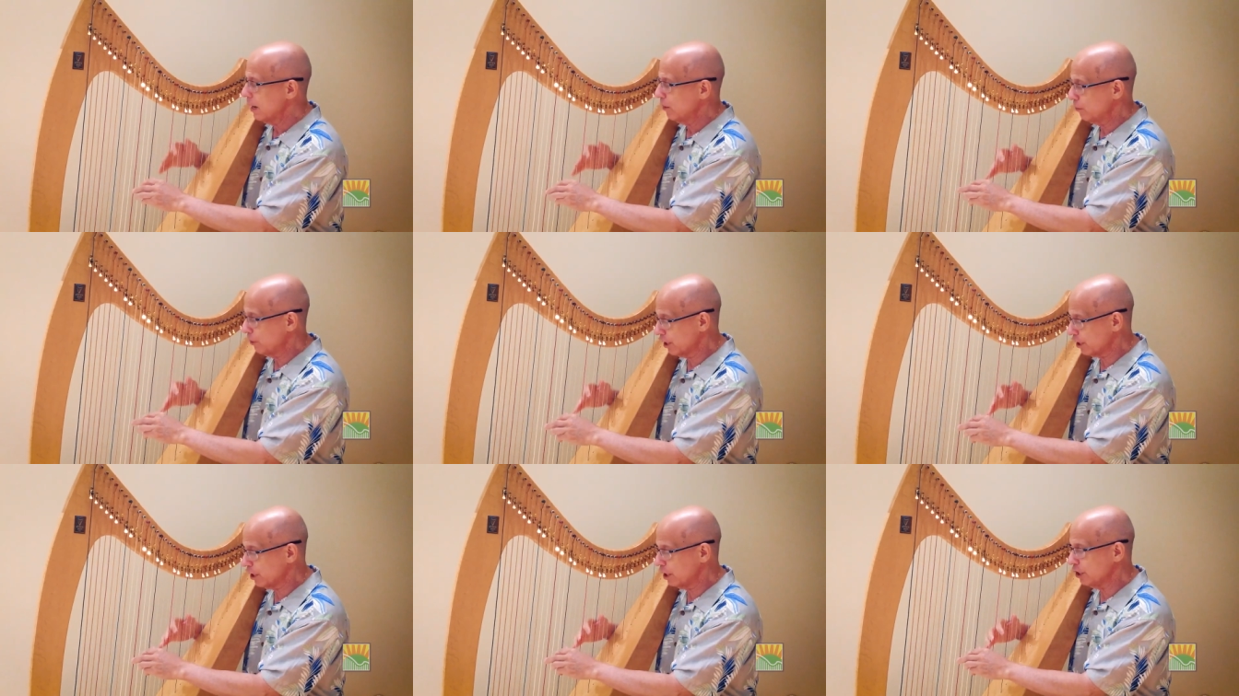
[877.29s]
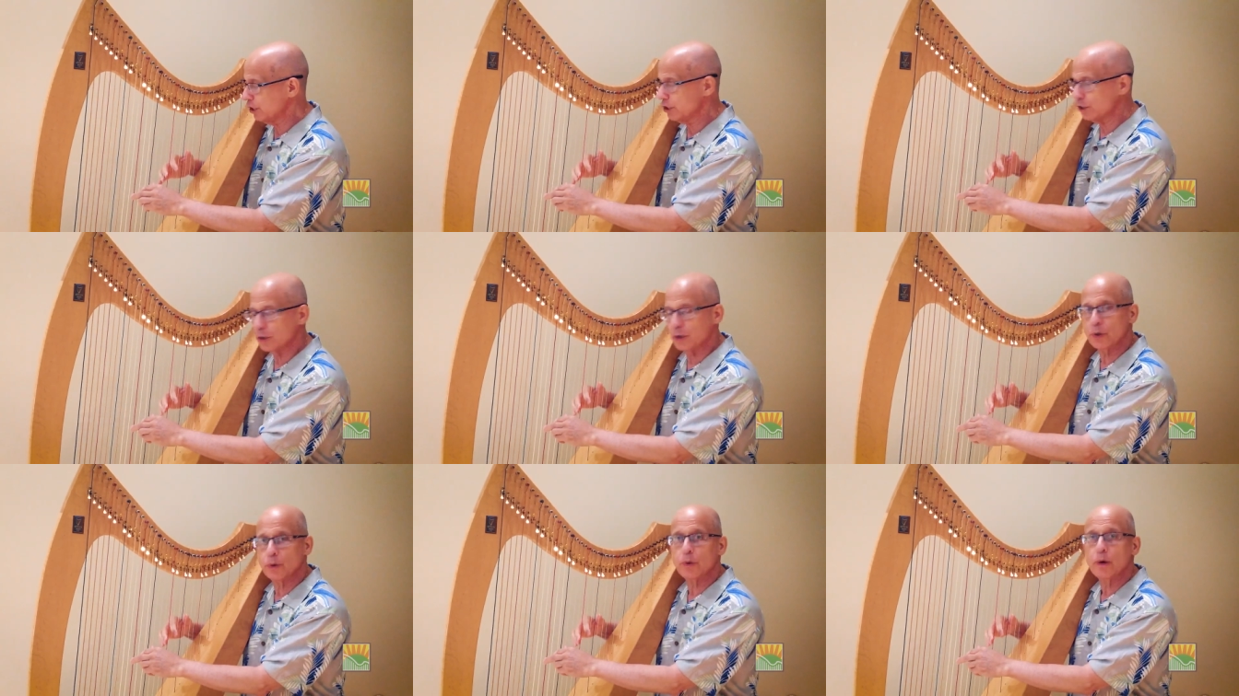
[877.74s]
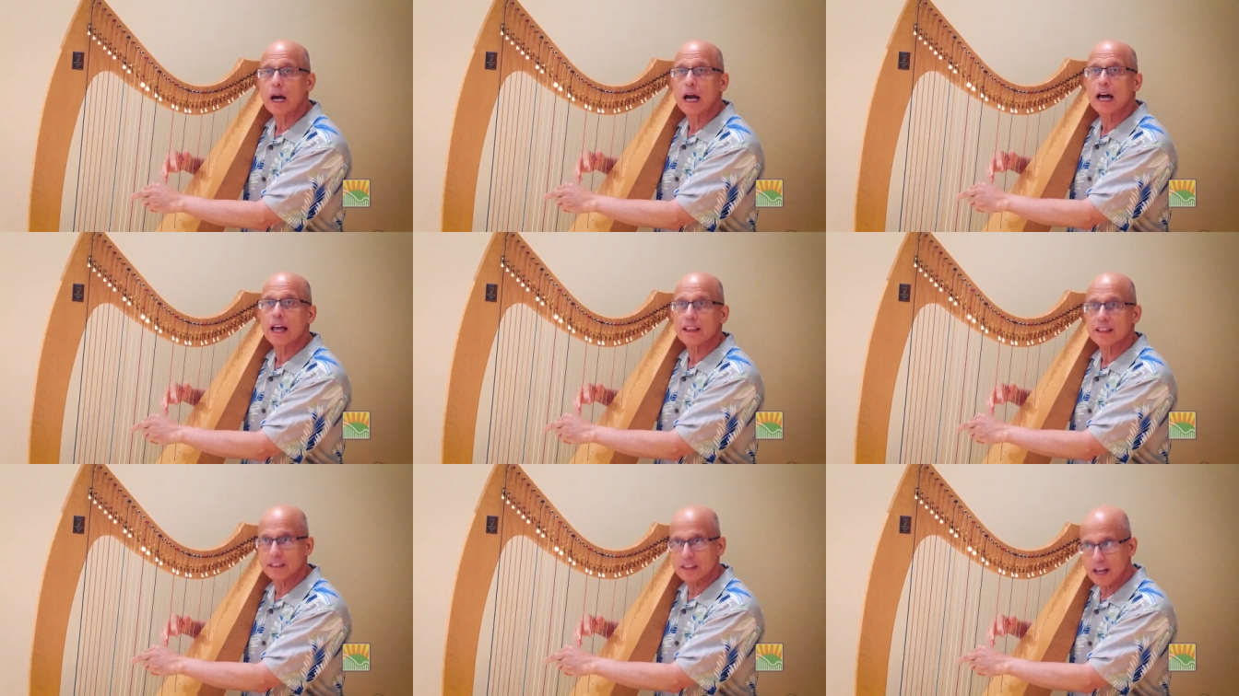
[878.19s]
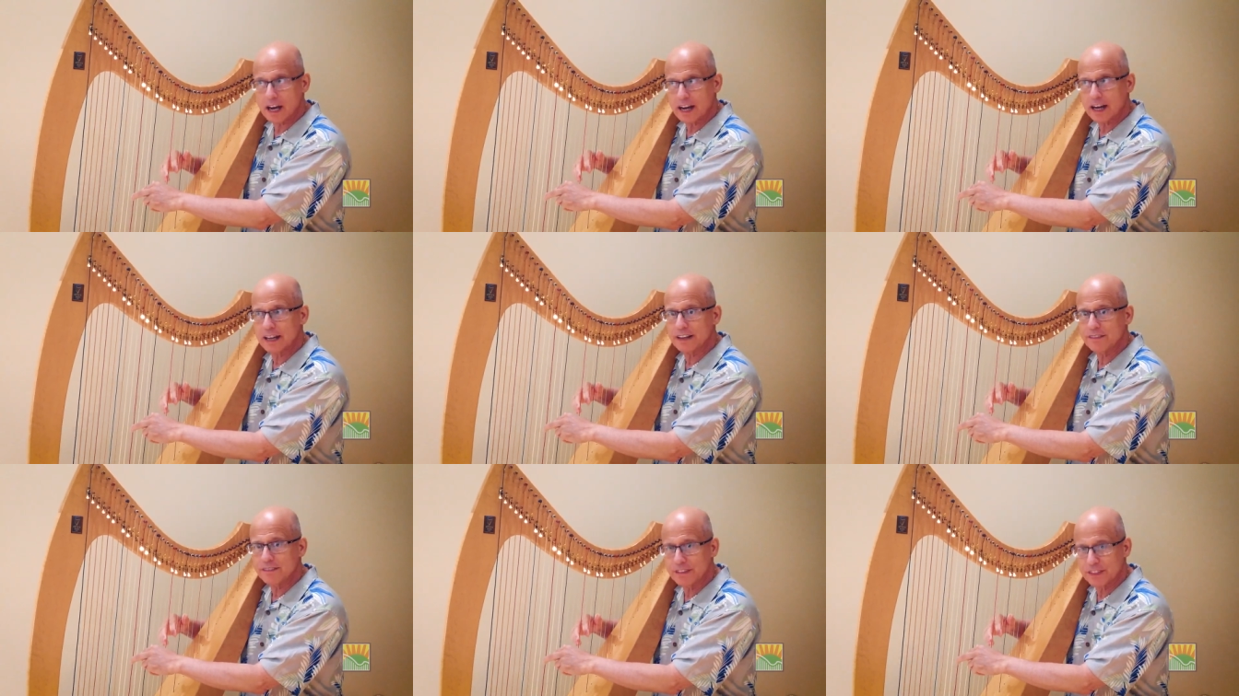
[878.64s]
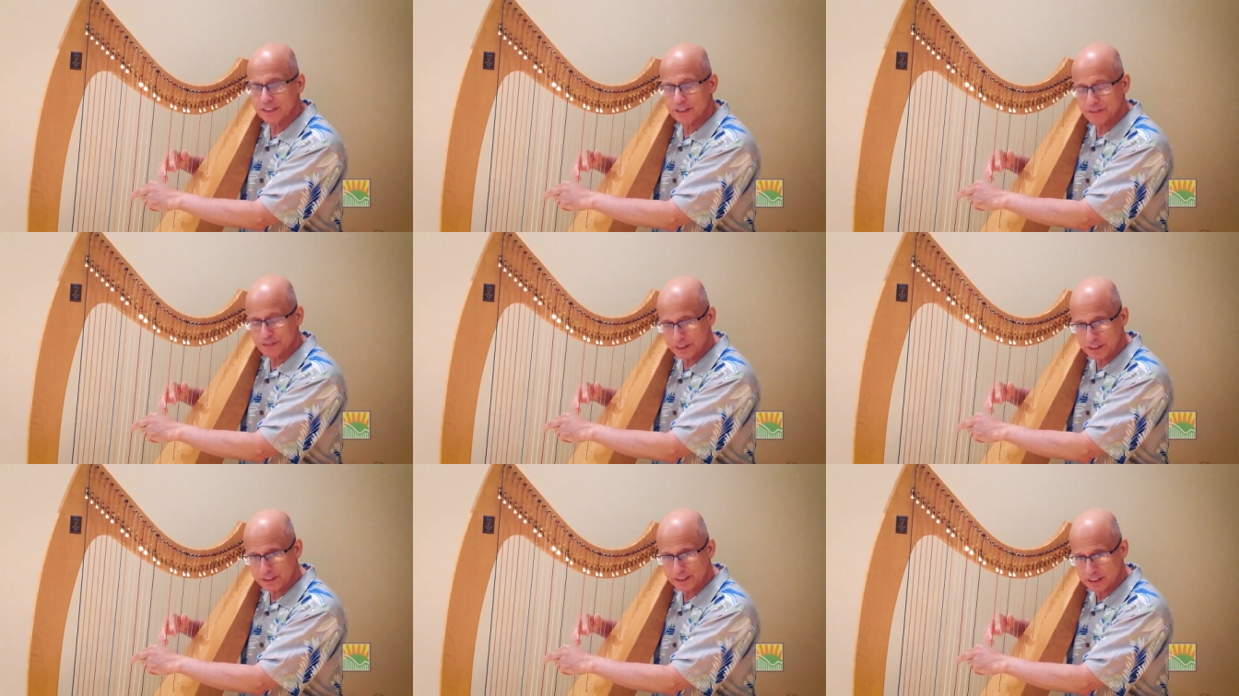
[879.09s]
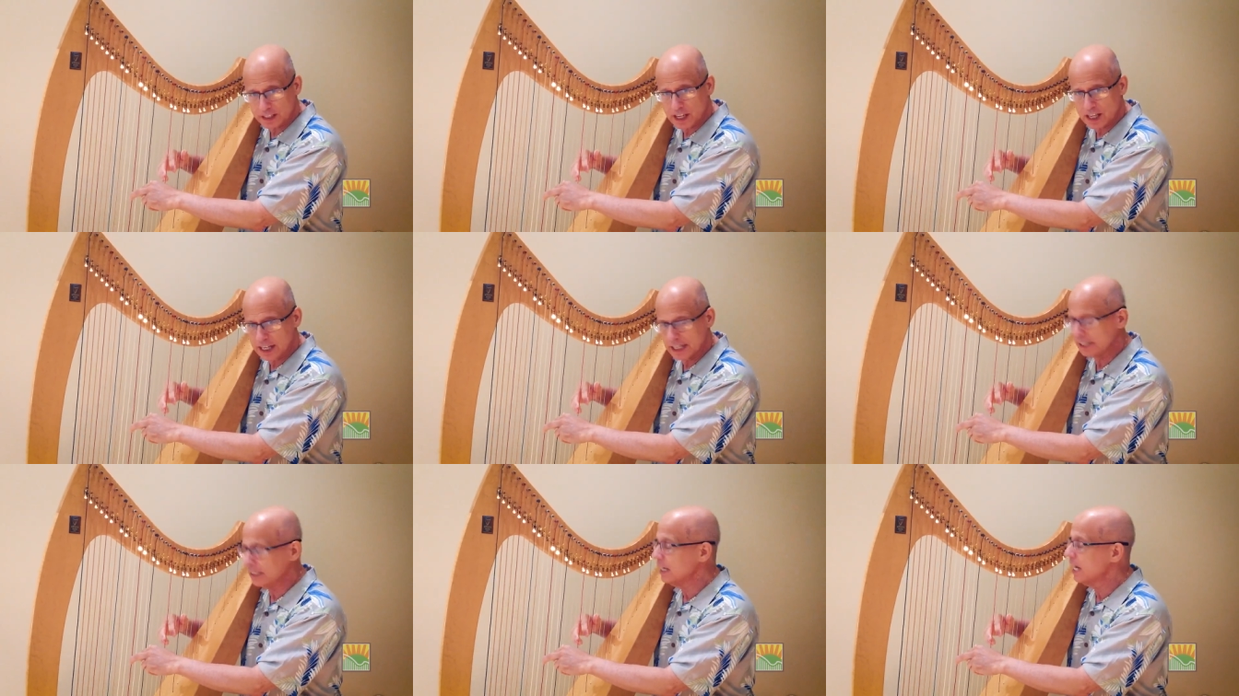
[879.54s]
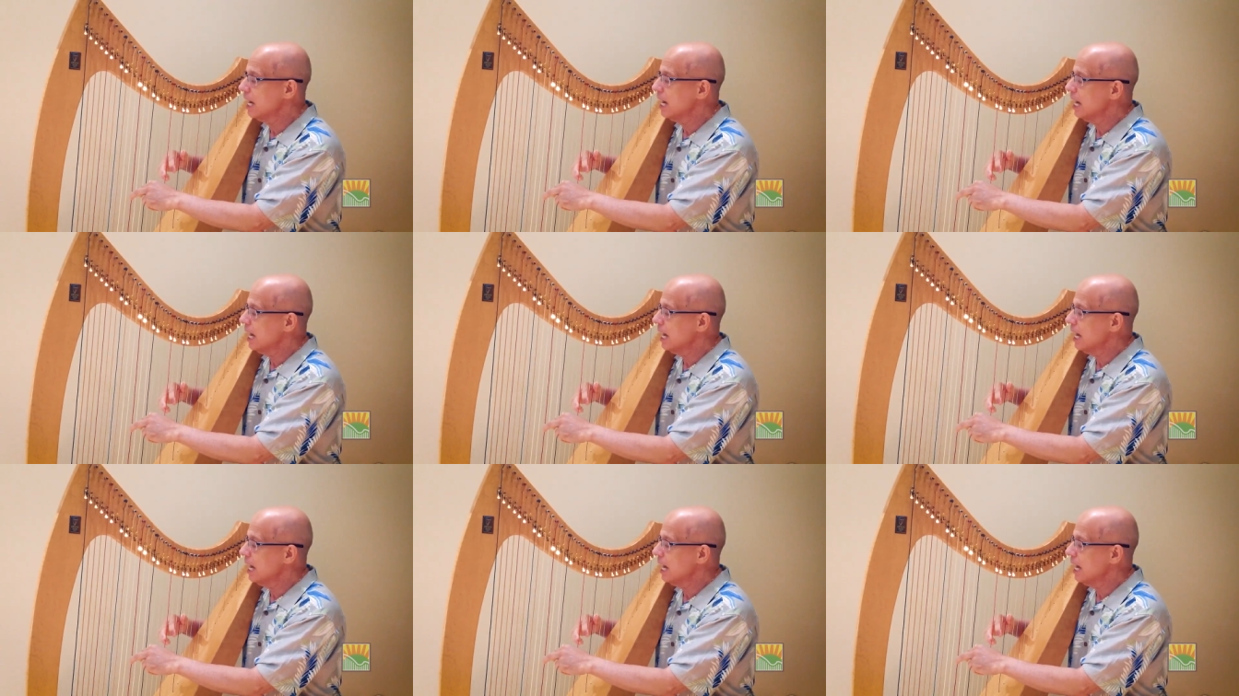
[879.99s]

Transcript: we're going to do line, the fifth line,